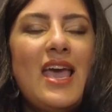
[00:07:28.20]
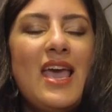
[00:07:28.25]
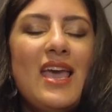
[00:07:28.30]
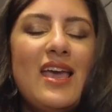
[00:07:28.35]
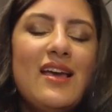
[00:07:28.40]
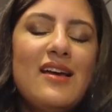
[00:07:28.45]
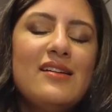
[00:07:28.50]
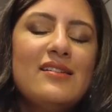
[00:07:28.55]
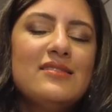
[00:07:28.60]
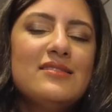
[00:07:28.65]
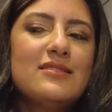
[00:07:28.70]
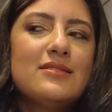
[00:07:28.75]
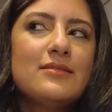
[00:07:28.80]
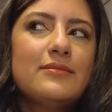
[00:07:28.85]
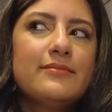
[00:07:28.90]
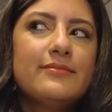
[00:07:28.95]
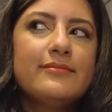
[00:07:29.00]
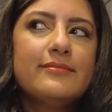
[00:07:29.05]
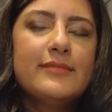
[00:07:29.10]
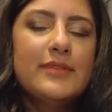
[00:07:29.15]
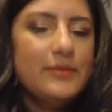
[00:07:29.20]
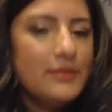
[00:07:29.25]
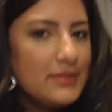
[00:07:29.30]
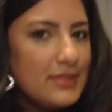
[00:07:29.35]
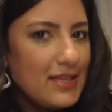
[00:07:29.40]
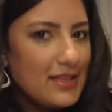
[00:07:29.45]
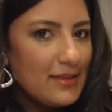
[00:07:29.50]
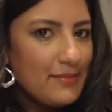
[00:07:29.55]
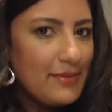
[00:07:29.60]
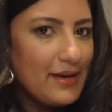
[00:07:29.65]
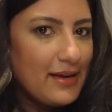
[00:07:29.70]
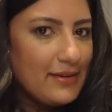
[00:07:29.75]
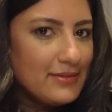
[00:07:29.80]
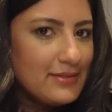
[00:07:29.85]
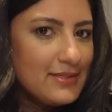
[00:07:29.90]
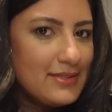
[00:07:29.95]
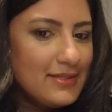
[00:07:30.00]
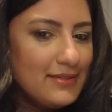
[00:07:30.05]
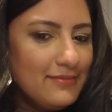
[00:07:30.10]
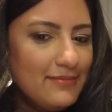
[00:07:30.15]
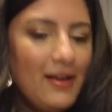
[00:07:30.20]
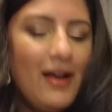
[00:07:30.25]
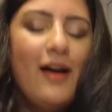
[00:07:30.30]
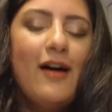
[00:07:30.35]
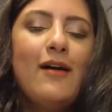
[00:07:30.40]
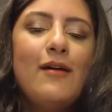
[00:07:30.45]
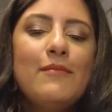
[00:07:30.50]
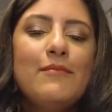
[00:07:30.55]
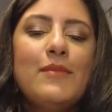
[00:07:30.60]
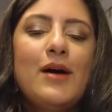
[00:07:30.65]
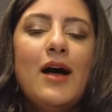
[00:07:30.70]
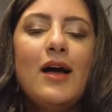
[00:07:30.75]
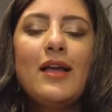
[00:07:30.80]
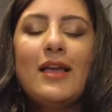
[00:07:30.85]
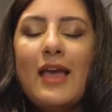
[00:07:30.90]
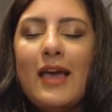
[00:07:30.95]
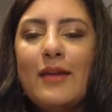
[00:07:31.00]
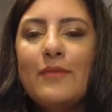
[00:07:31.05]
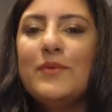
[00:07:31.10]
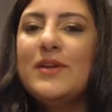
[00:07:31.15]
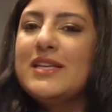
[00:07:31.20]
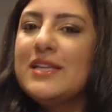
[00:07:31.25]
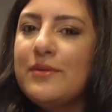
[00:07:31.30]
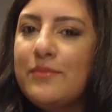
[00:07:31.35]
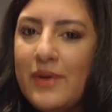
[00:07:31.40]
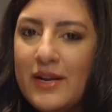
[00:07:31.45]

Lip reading: and it was not the best. Again, we did